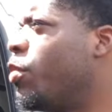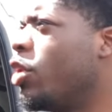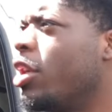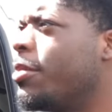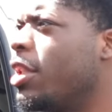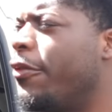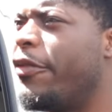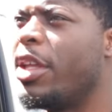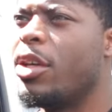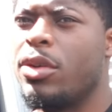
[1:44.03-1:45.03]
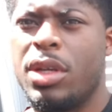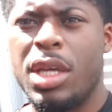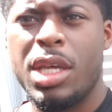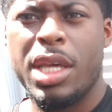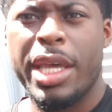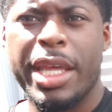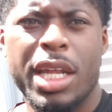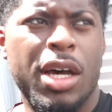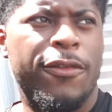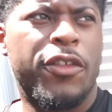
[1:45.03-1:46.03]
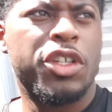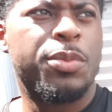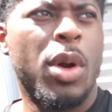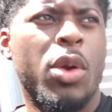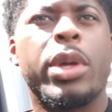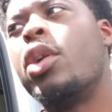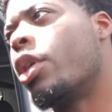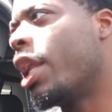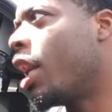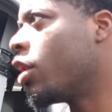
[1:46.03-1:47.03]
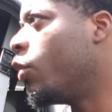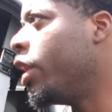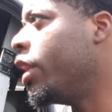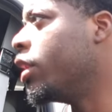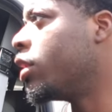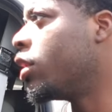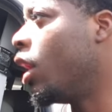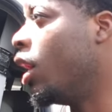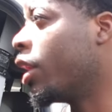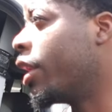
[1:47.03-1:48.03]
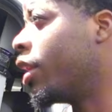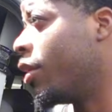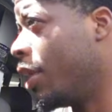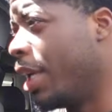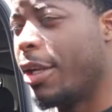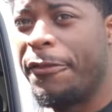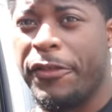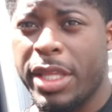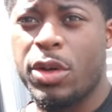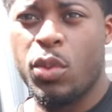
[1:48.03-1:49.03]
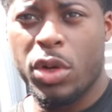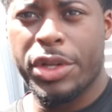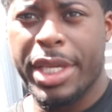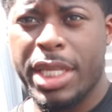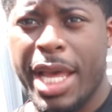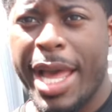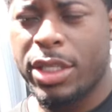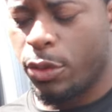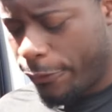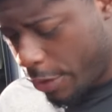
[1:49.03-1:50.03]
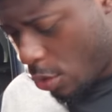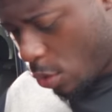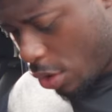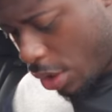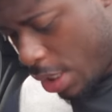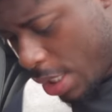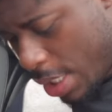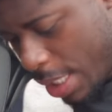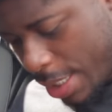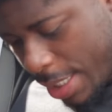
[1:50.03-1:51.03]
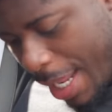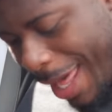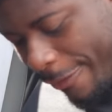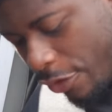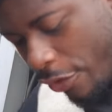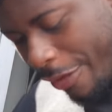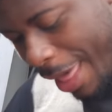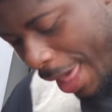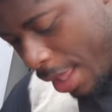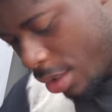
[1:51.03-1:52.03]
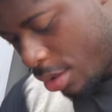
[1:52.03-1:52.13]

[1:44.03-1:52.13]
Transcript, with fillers: pulled up to the field. And uh, first part we're gonna get out the way is uh, getting the field working, the actual field work. And then after that,